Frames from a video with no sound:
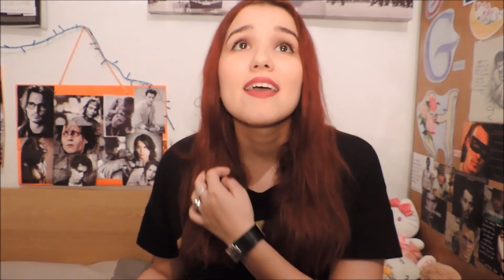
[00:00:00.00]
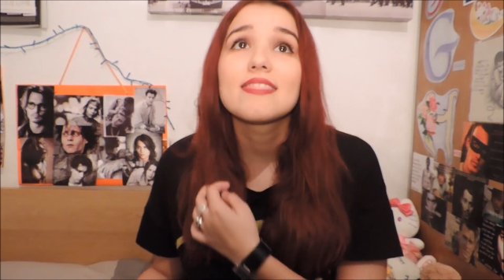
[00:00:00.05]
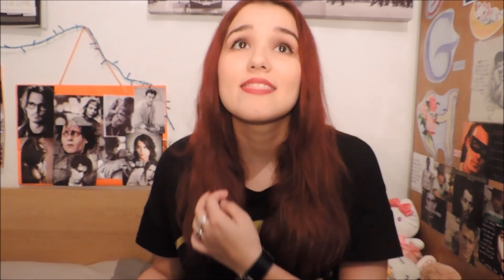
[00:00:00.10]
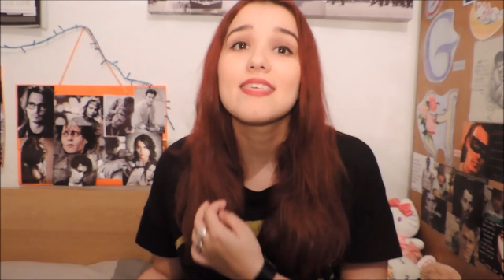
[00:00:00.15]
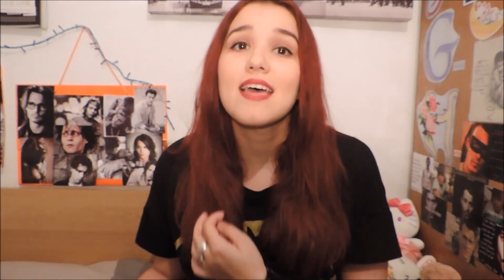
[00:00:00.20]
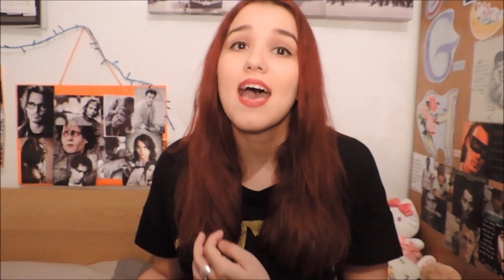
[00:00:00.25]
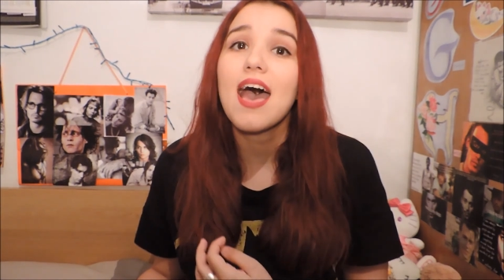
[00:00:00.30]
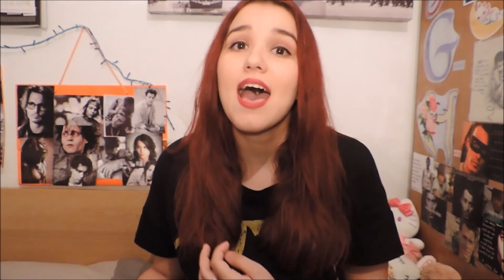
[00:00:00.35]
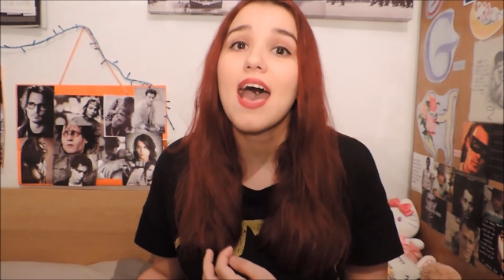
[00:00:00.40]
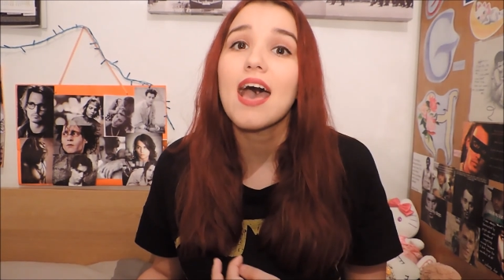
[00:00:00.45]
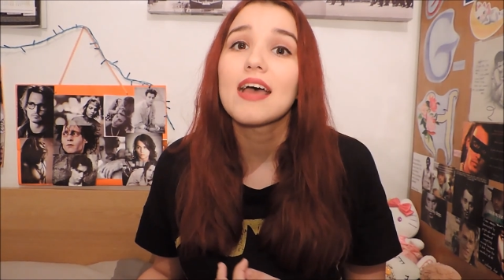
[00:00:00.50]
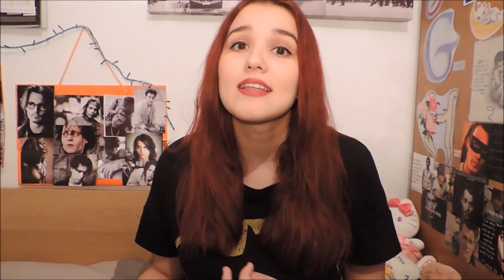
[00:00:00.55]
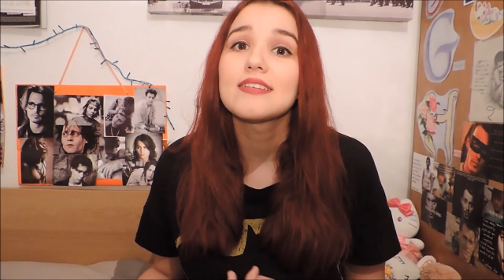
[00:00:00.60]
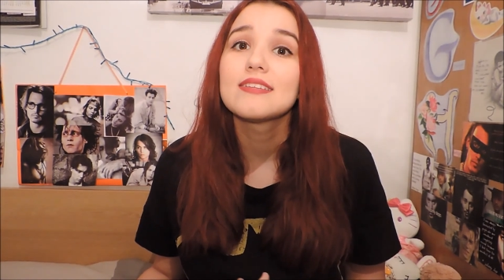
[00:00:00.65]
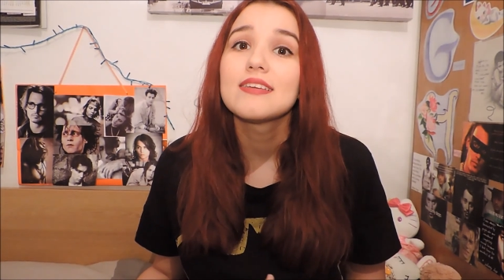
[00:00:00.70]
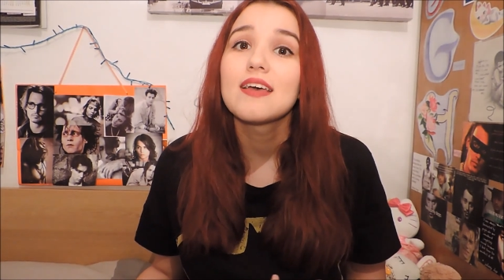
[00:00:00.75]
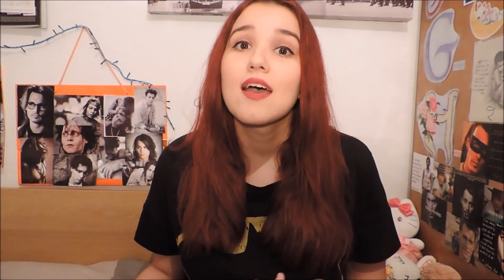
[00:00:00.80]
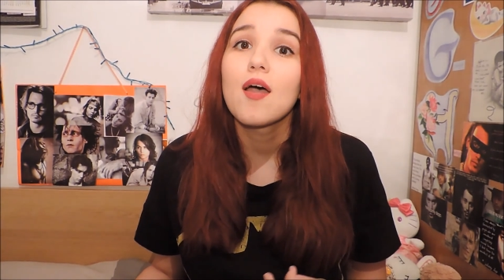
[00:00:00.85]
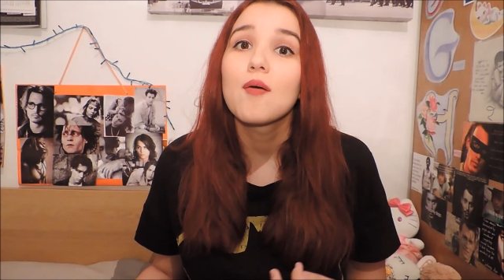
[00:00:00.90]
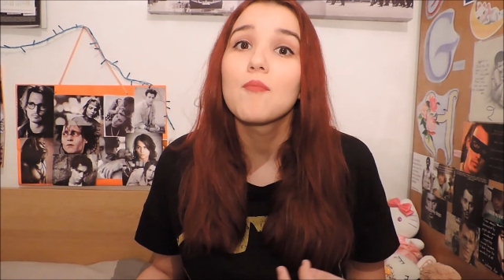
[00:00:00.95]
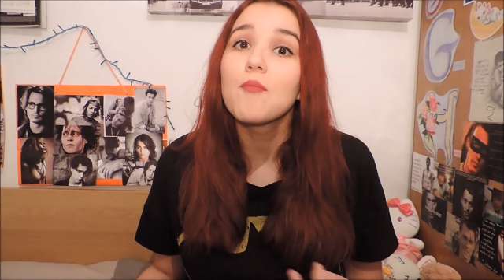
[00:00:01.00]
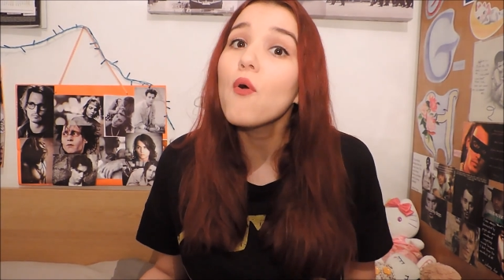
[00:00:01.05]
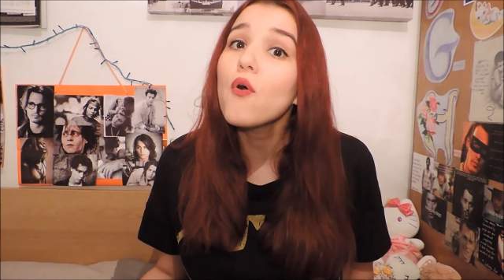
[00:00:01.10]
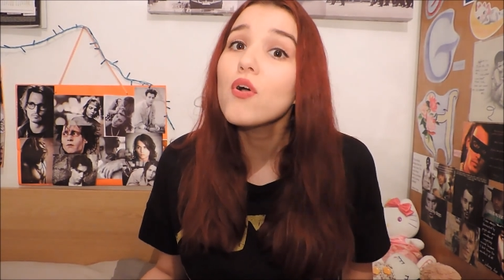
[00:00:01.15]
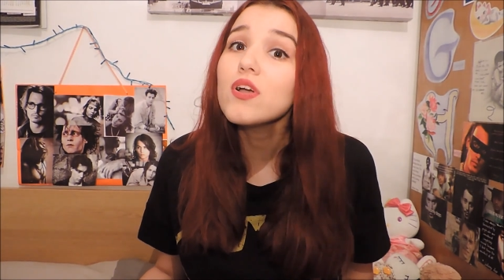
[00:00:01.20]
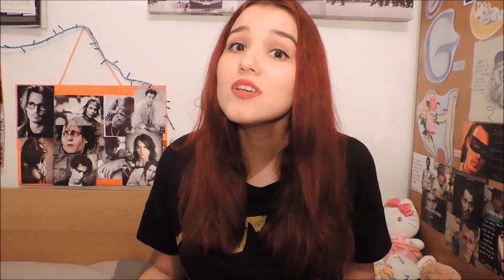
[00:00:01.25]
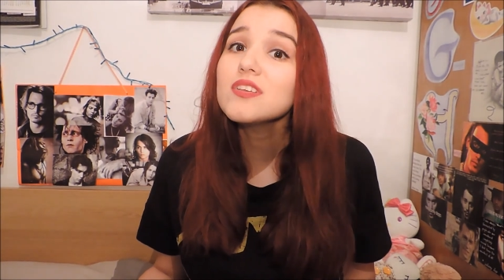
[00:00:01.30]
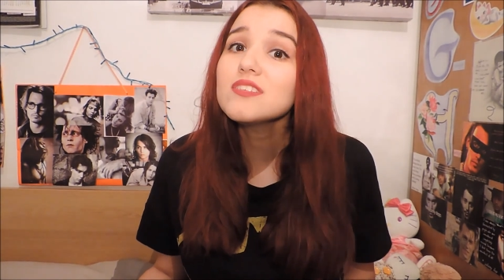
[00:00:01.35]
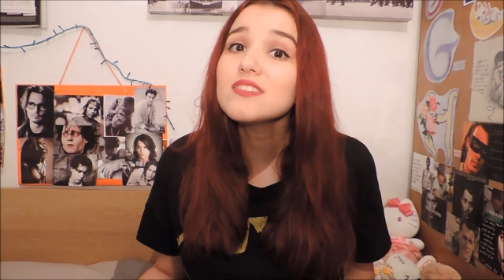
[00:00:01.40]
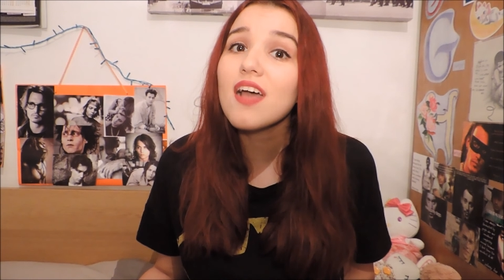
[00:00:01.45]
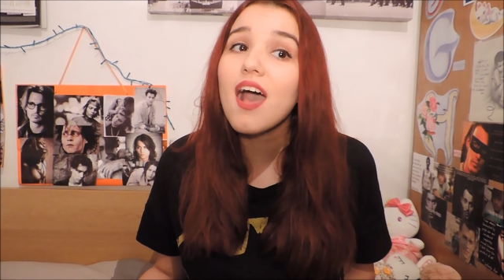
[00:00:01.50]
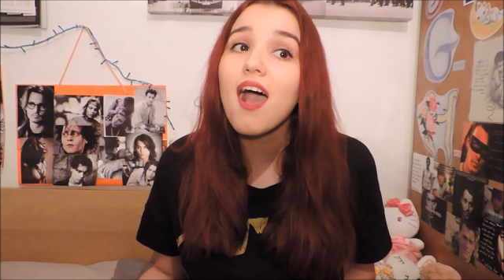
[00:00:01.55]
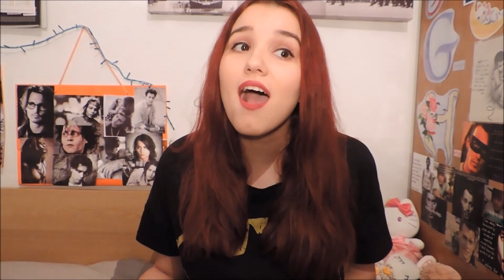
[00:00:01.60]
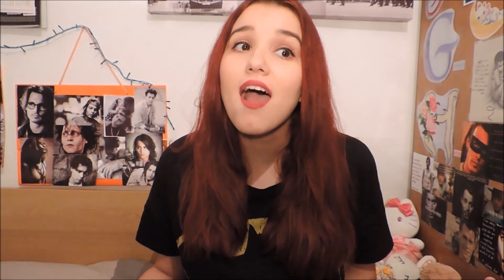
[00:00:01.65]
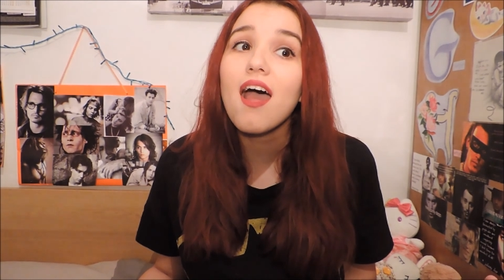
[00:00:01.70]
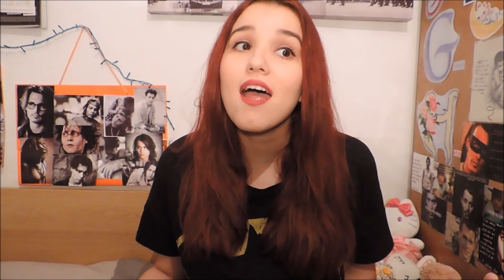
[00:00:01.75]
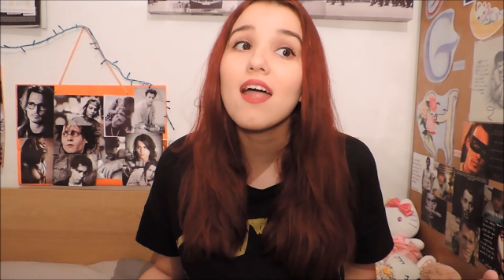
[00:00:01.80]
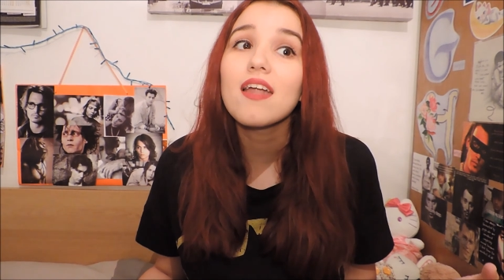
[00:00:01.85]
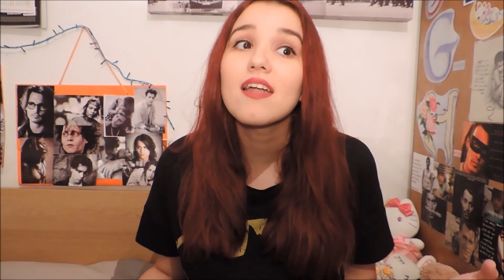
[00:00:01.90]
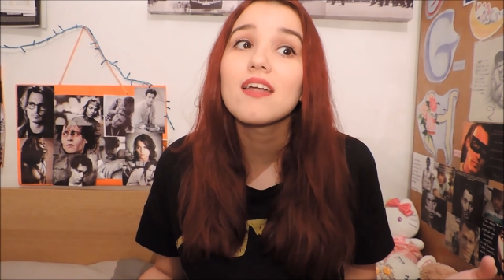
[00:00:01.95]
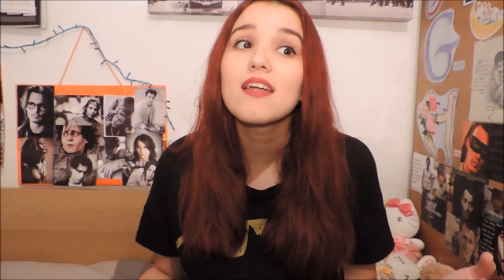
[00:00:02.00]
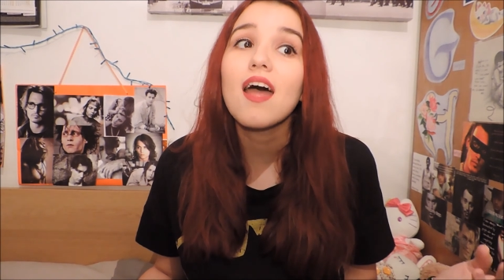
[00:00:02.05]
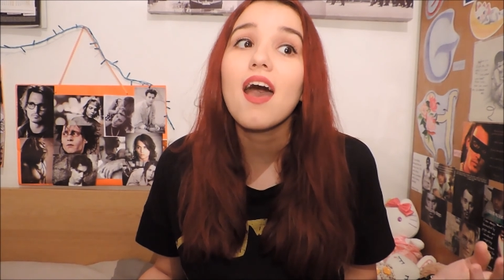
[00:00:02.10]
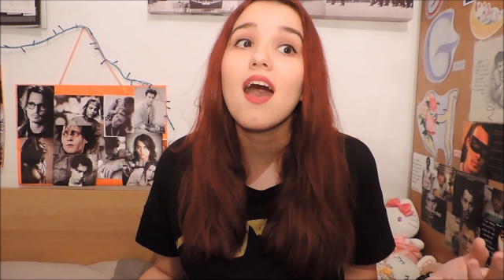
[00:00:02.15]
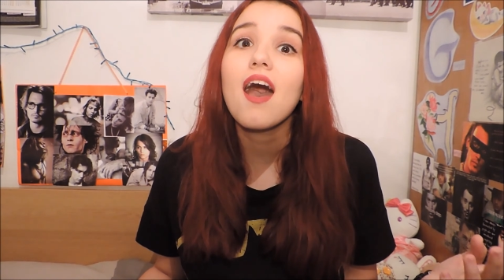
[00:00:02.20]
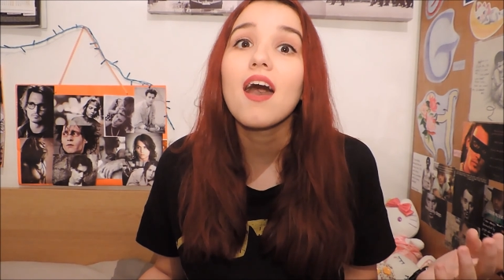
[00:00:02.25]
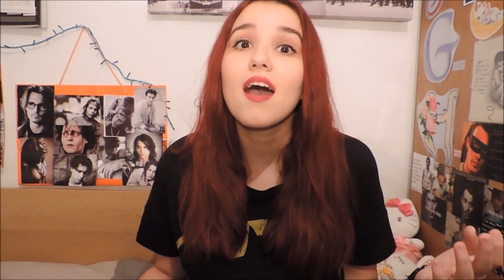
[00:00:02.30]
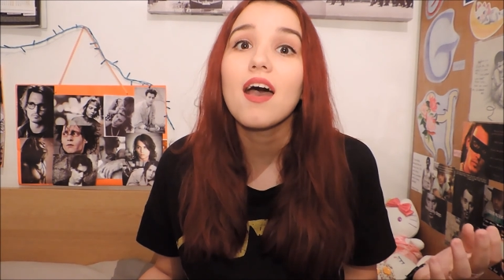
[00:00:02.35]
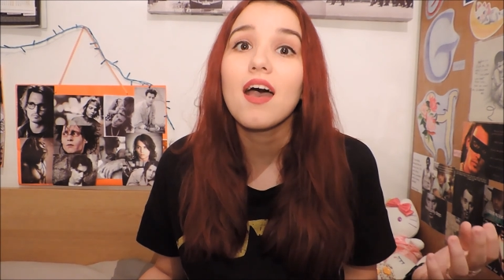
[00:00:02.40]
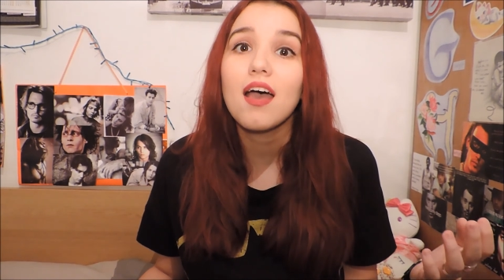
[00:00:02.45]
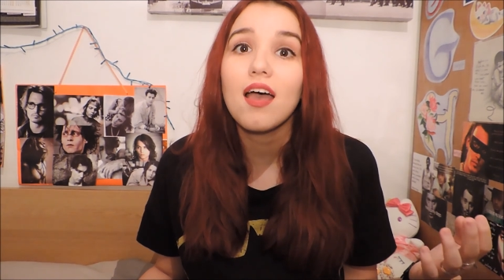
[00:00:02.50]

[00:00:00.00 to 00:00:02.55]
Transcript: that boys are